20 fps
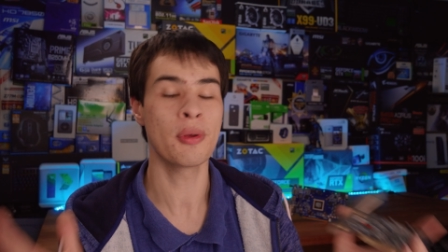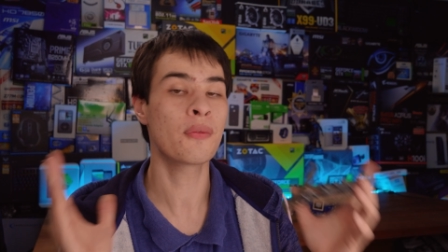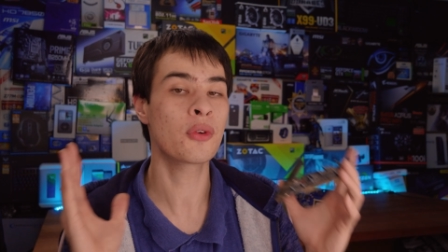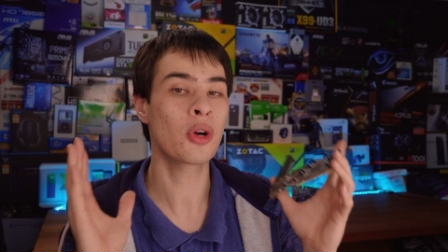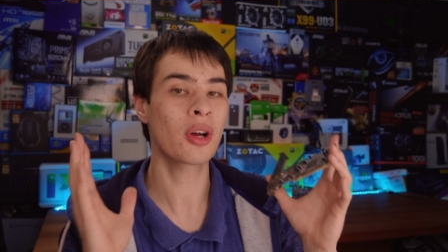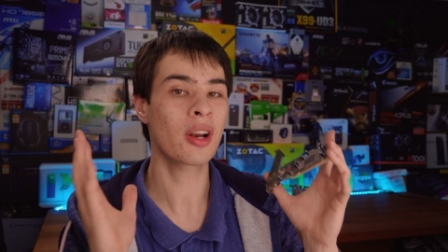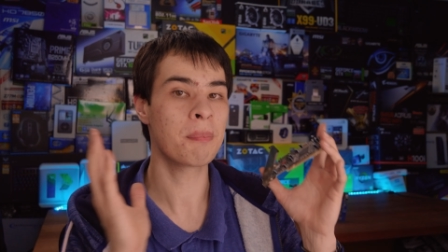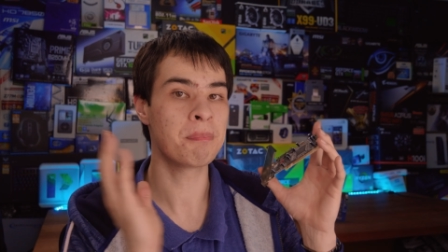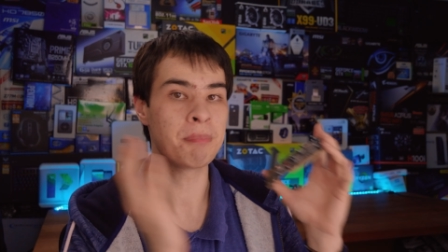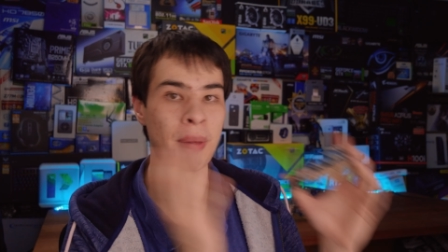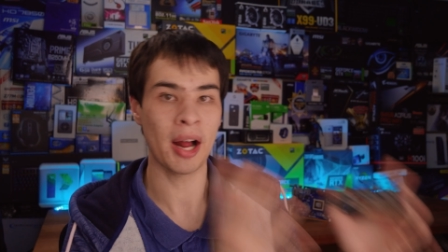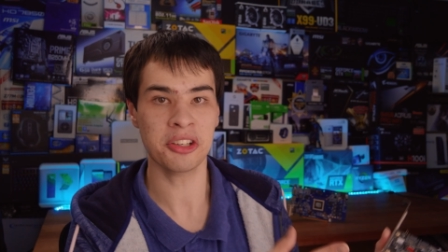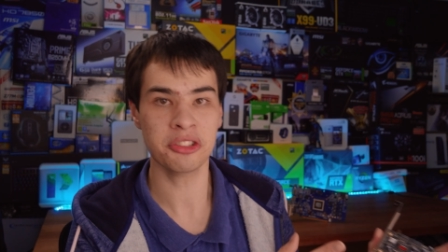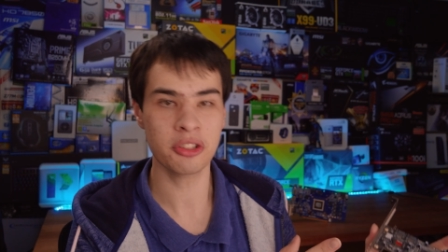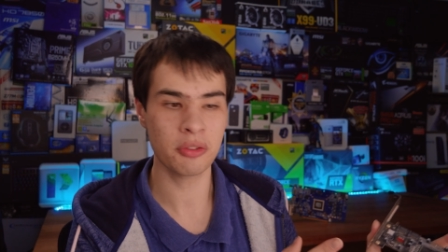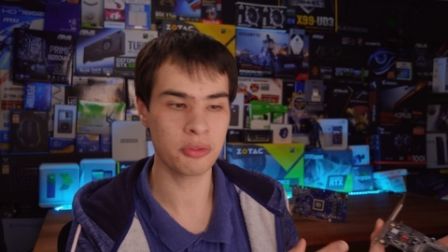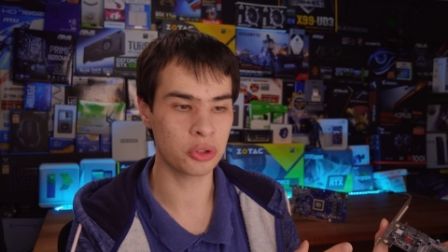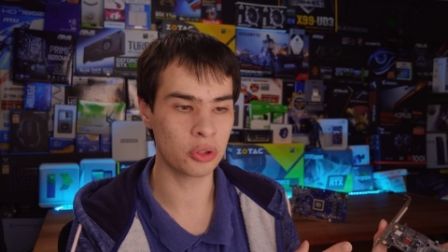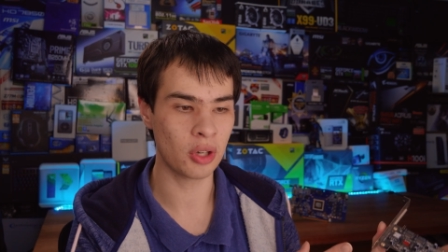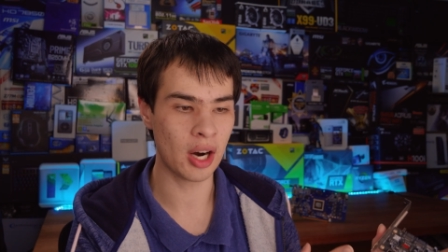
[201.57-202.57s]
you've got a
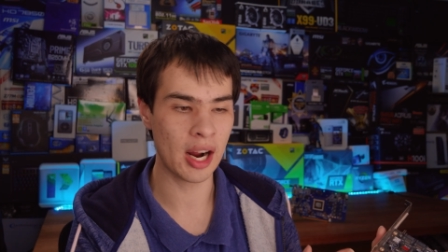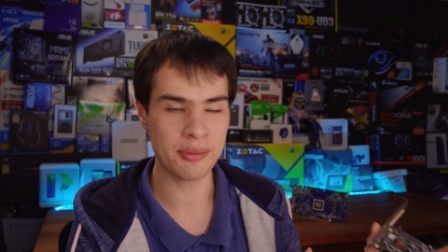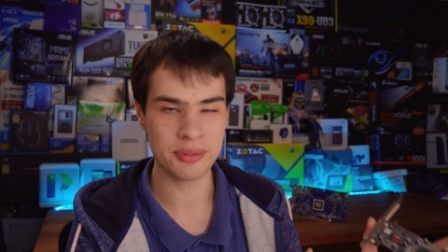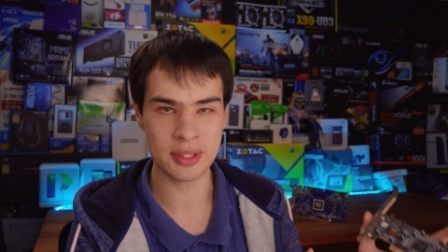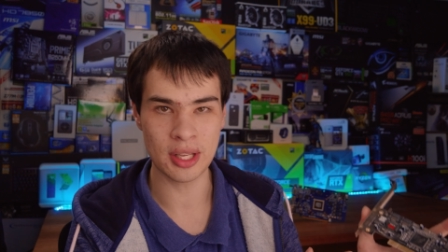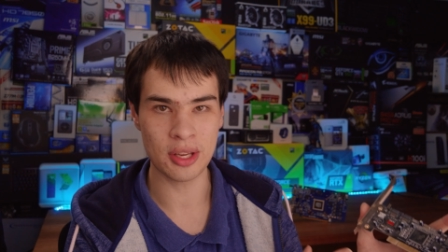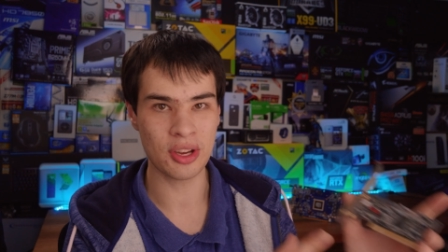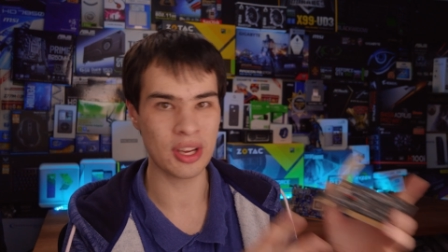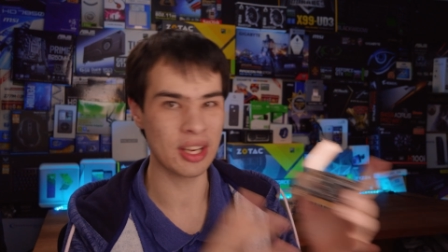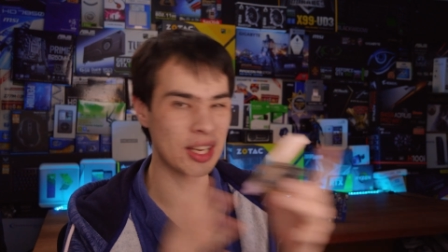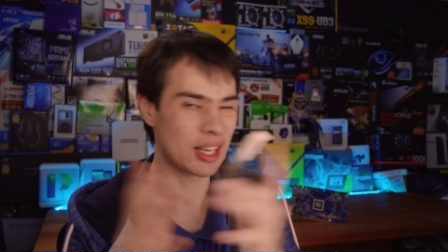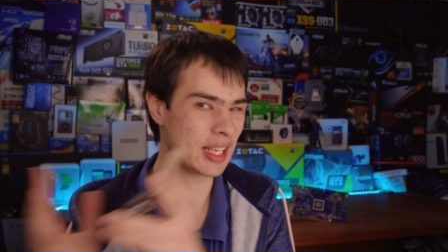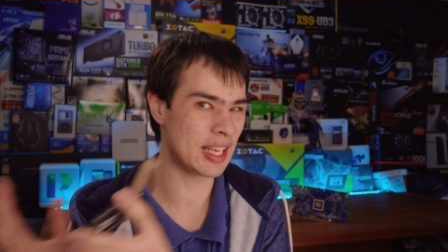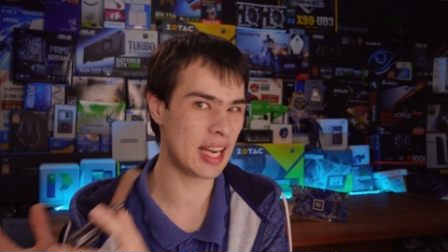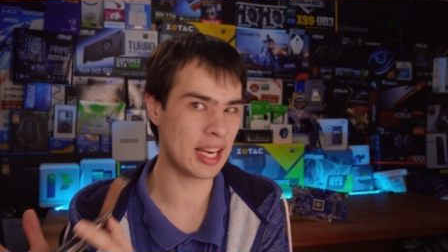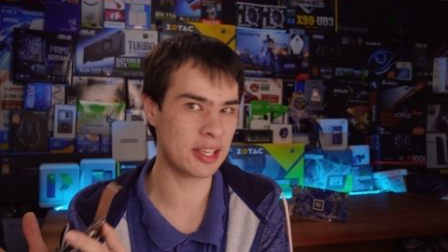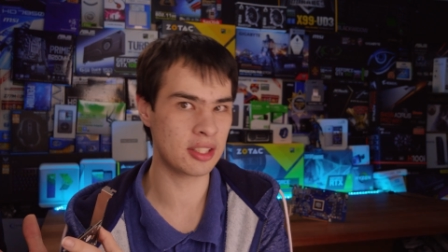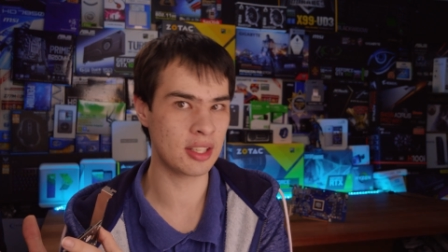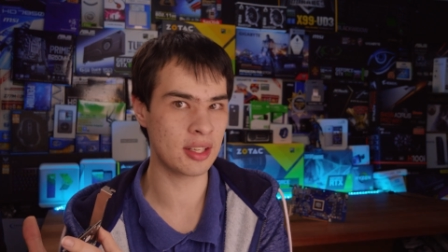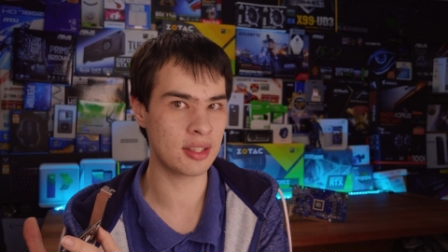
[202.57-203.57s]
bunch of drives that you can
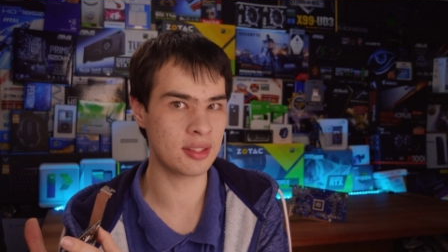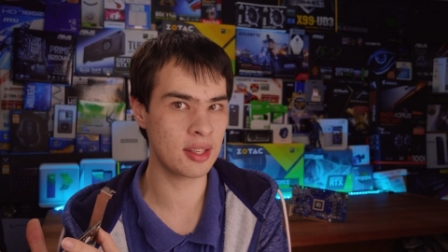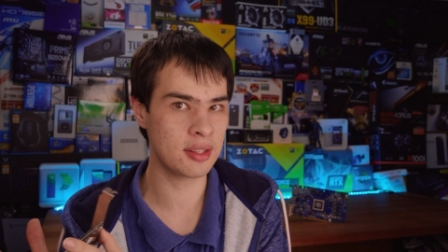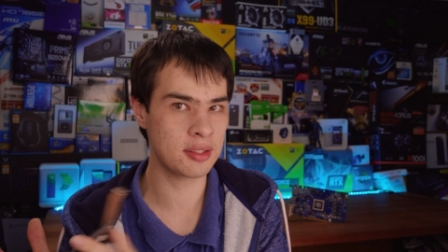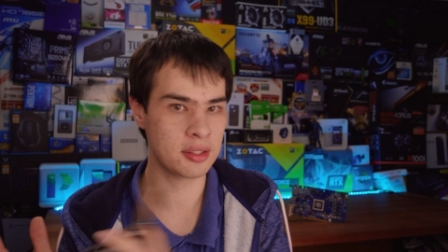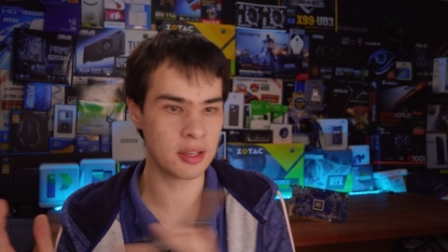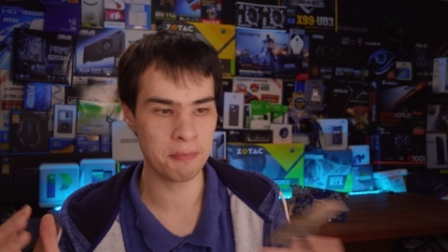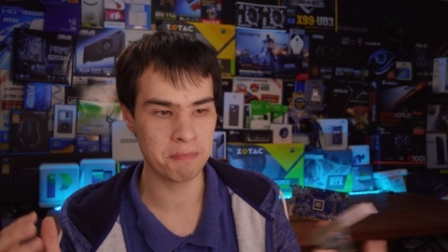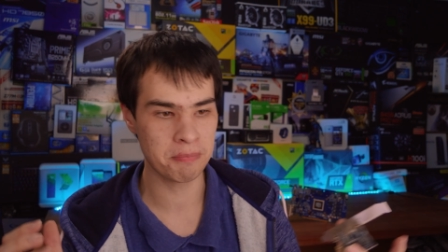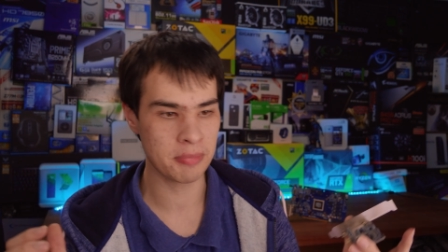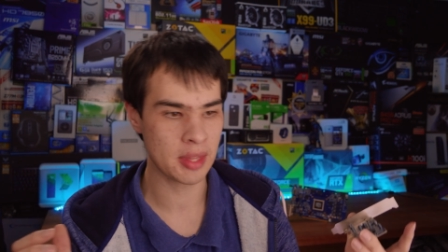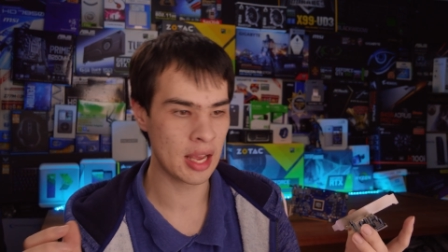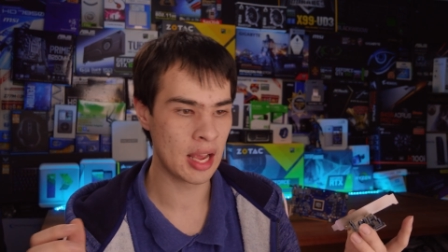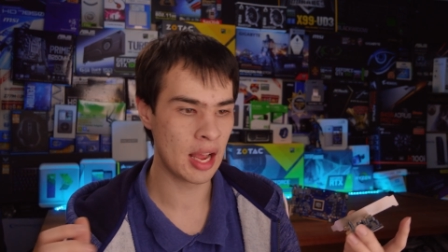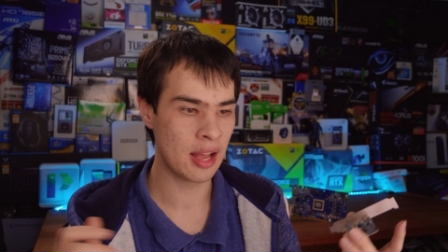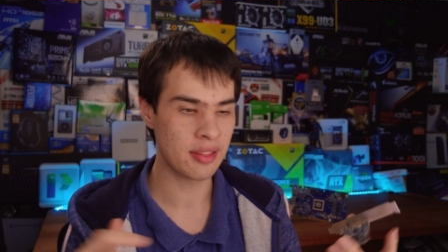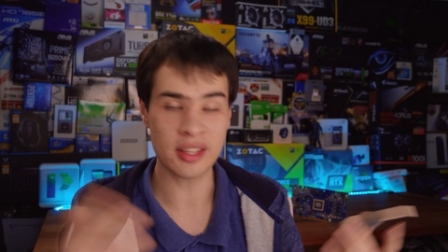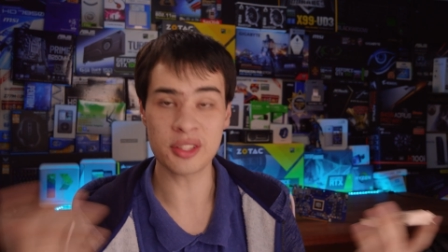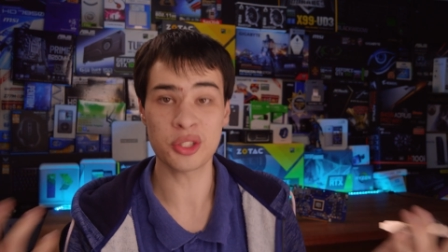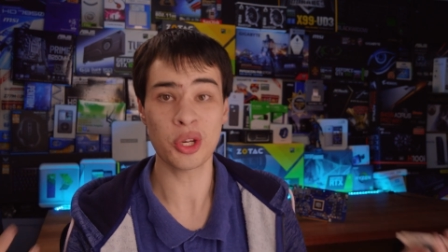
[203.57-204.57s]
connect to your system
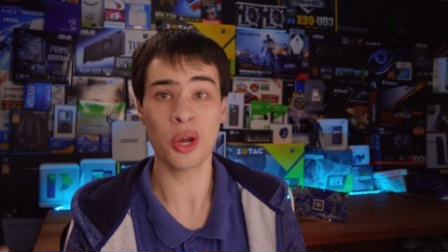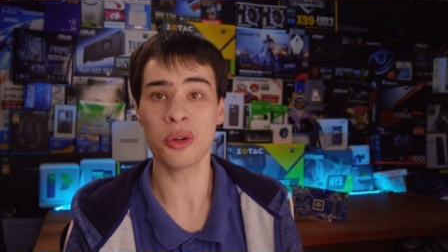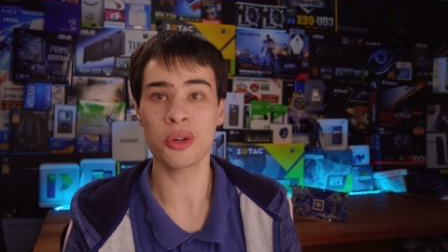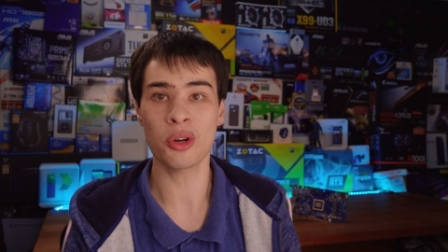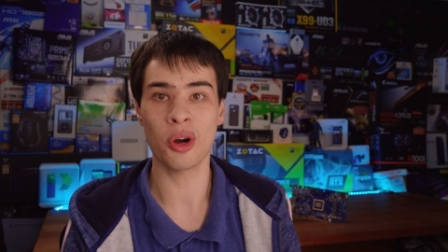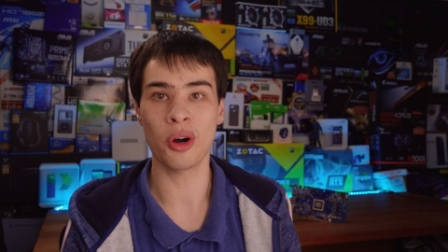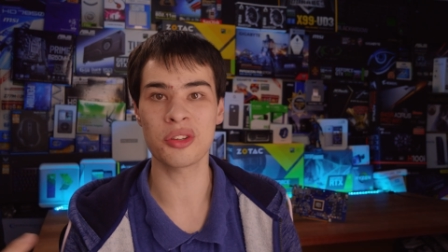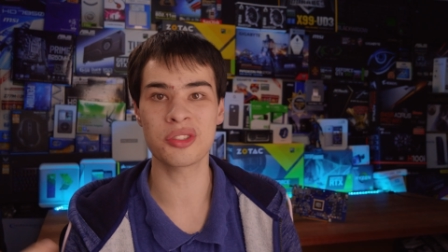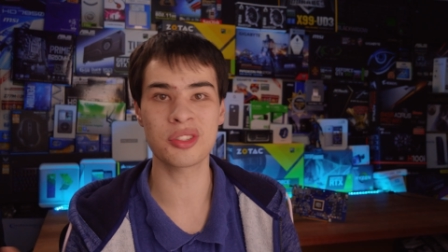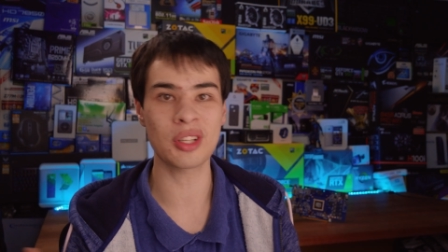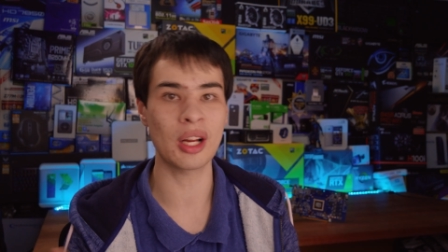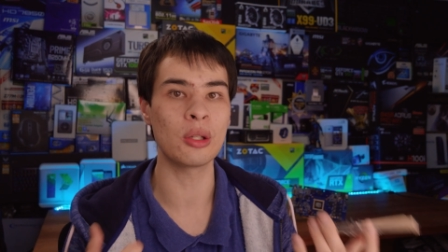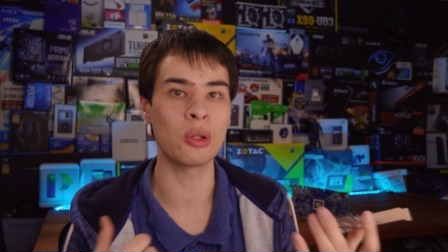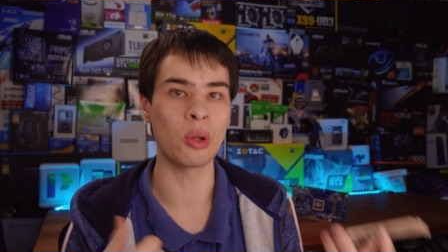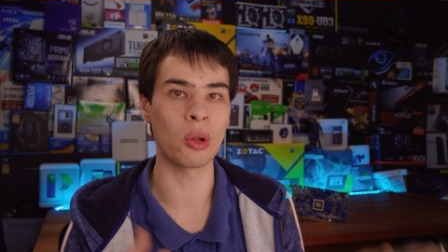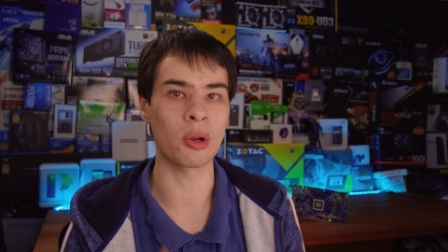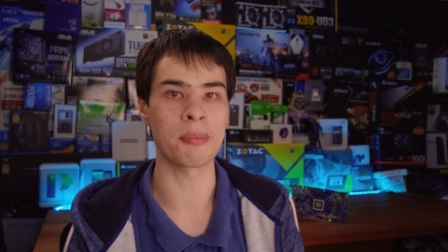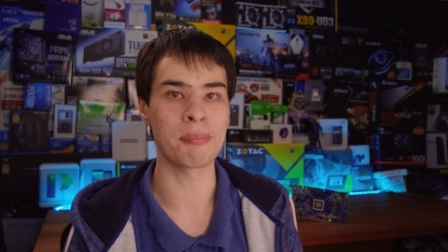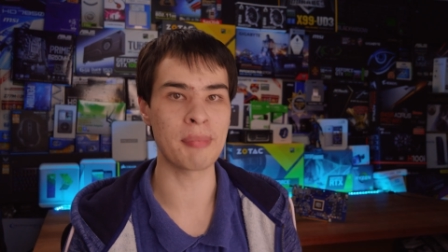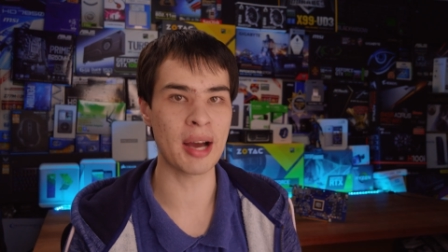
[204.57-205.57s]
that don't cost a
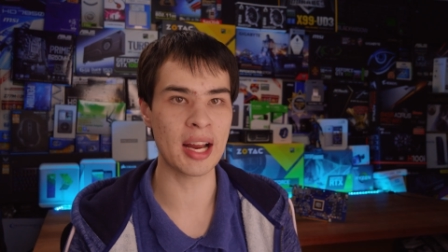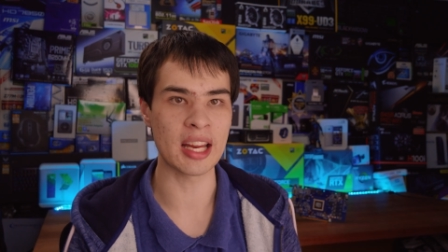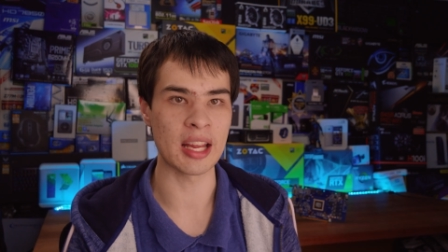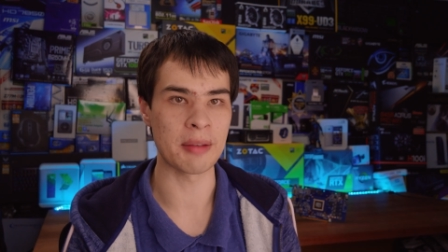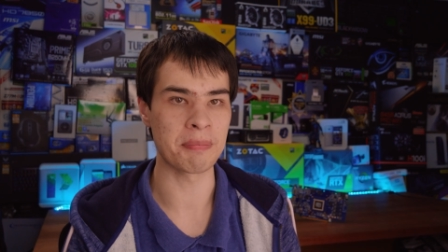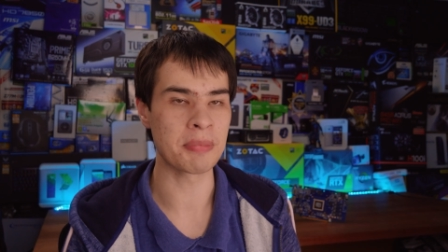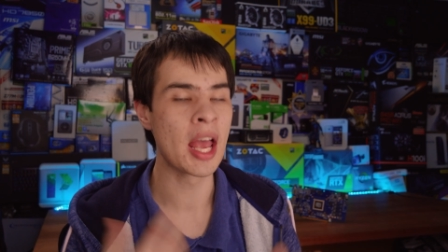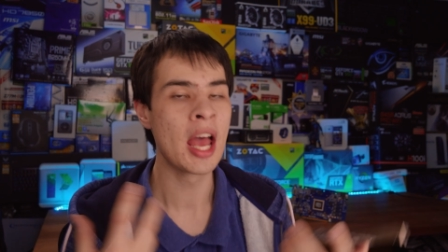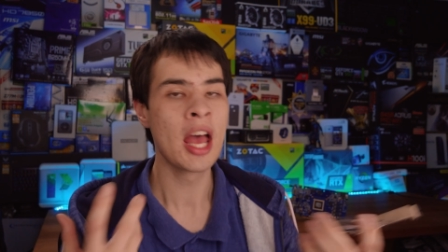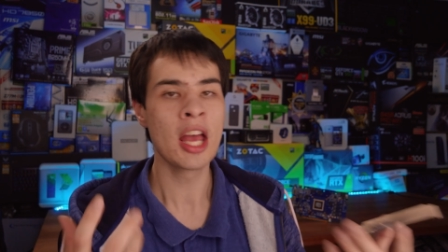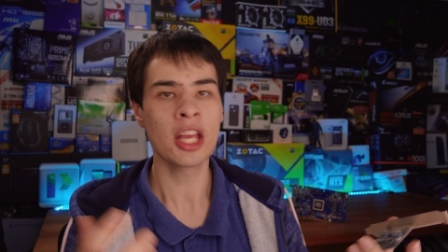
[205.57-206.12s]
lot of money.